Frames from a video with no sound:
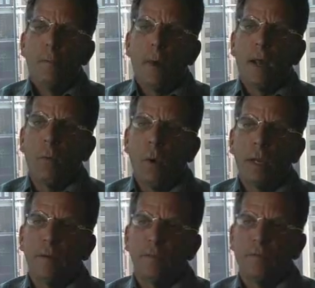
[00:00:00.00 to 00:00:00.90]
by
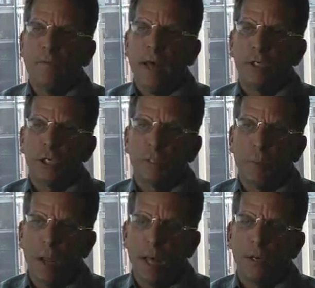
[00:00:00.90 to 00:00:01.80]
one of the fascist
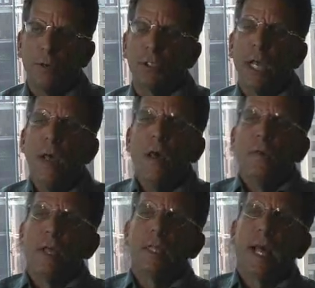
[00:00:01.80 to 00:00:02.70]
plotters
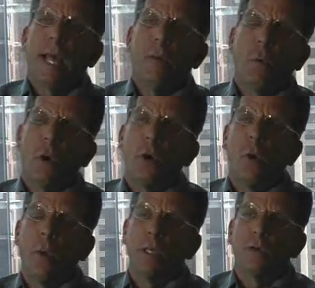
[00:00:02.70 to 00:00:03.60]
that they were
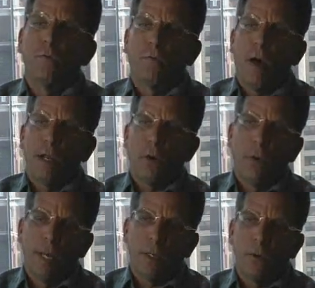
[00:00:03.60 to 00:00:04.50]
going to follow
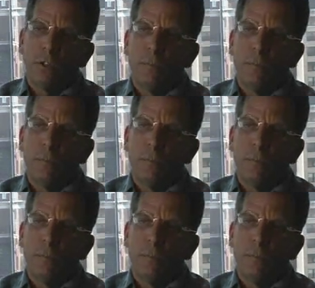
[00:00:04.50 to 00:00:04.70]
Hitler's